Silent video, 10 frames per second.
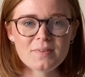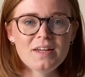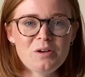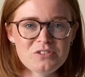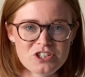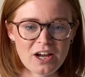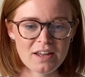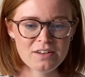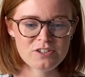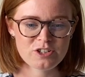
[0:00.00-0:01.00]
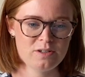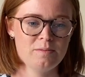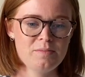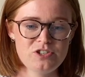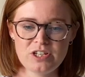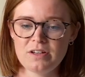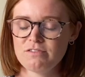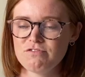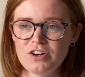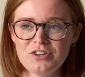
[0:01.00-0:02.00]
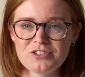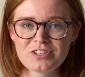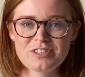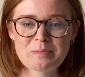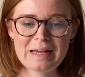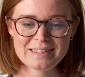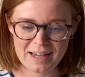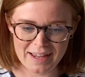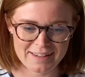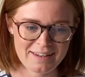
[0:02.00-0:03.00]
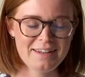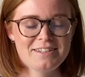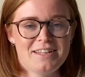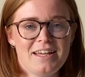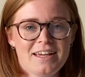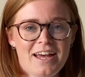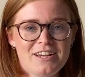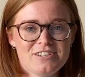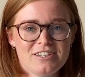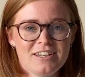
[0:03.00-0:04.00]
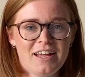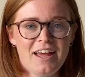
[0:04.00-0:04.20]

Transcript: It was a challenge, but she rose spectacularly to the occasion.